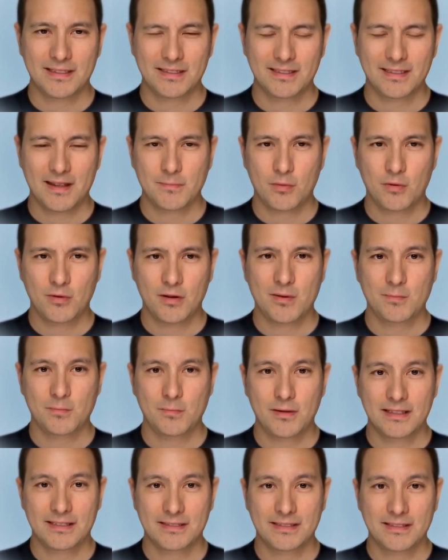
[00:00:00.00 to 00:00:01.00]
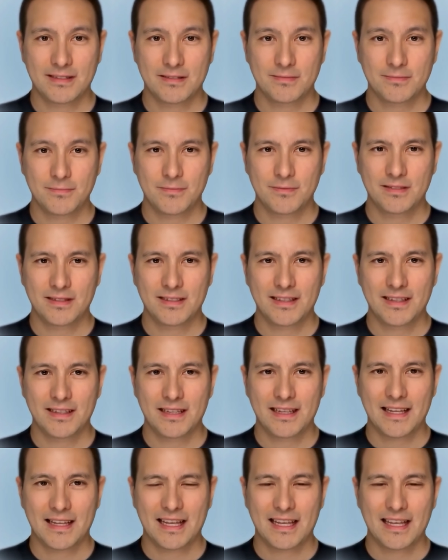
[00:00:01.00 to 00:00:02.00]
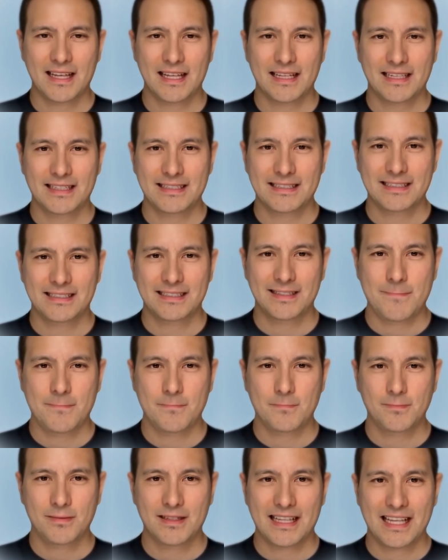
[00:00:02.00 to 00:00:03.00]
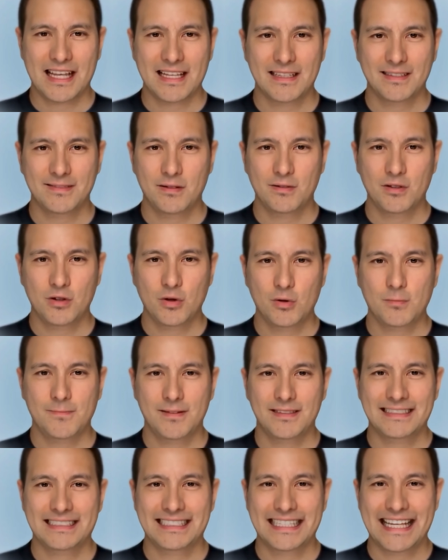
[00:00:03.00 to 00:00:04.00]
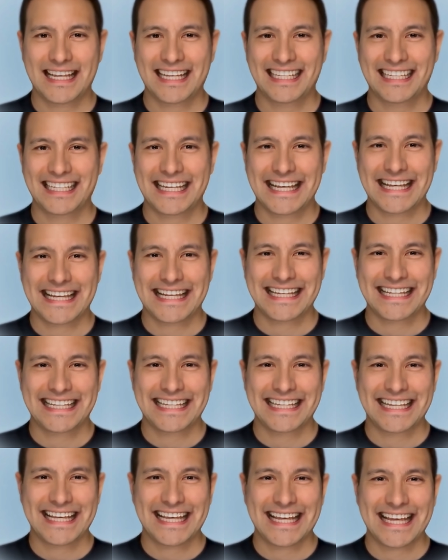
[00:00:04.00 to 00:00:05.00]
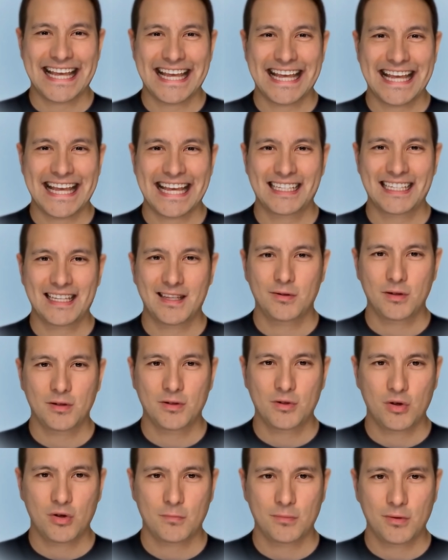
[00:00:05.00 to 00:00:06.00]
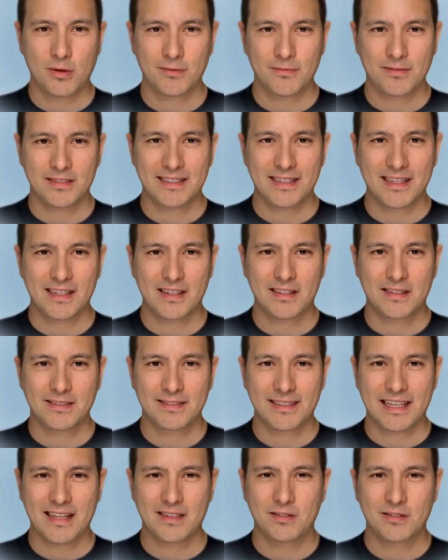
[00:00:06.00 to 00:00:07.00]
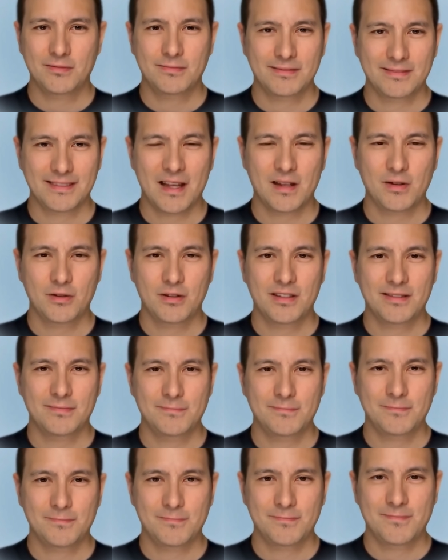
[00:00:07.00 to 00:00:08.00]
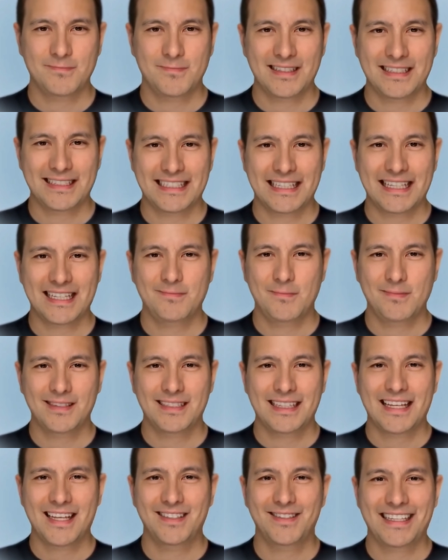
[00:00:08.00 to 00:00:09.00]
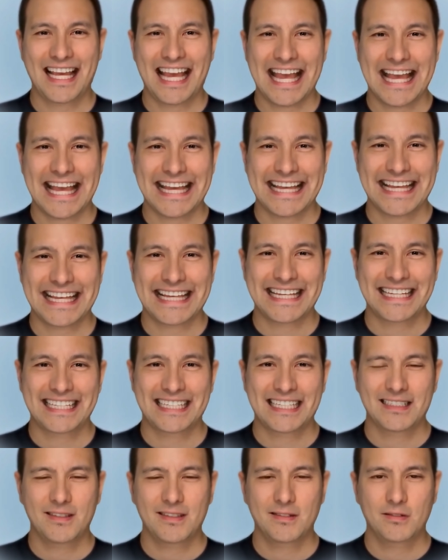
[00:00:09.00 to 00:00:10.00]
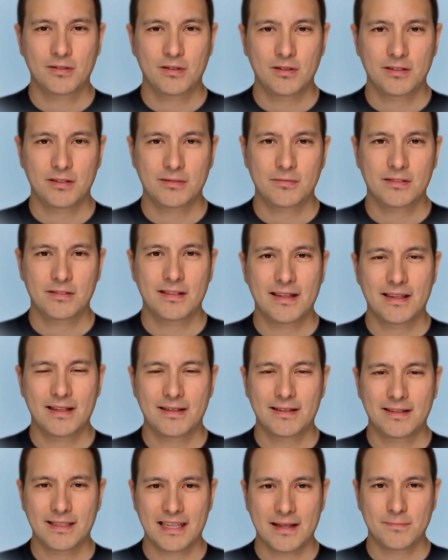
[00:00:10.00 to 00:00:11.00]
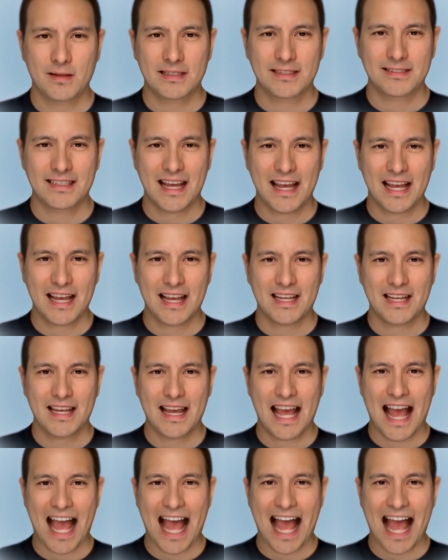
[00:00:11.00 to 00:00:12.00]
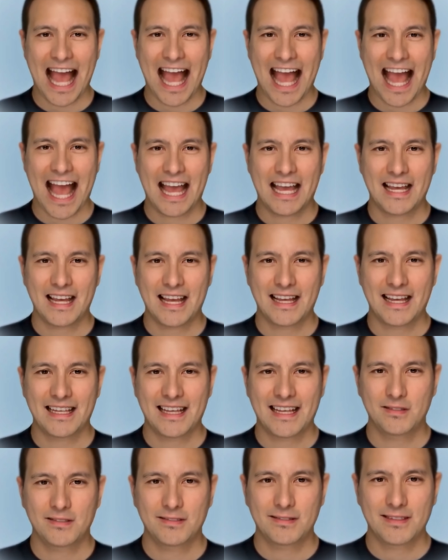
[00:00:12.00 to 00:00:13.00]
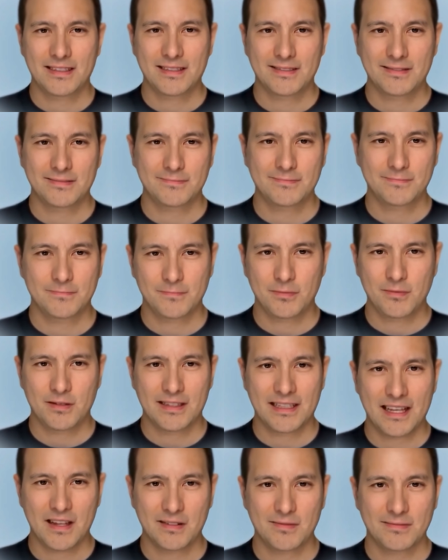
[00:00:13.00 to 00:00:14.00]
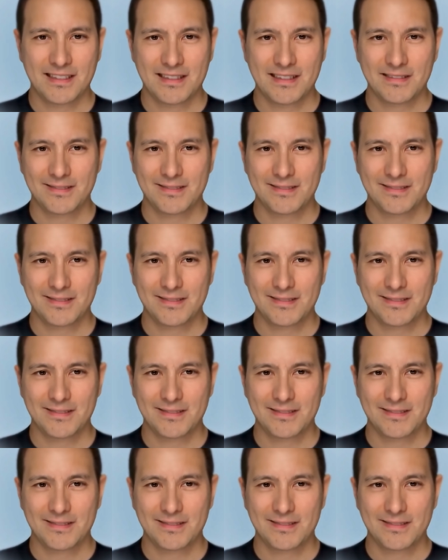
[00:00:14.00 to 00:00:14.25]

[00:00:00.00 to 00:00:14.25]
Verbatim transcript: They are more expressive, and um, yeah, also my teeth. They look too perfect here. They are not. They are good, my teeth, but they are not this good. Also, like my tongue, I cannot like put it out there.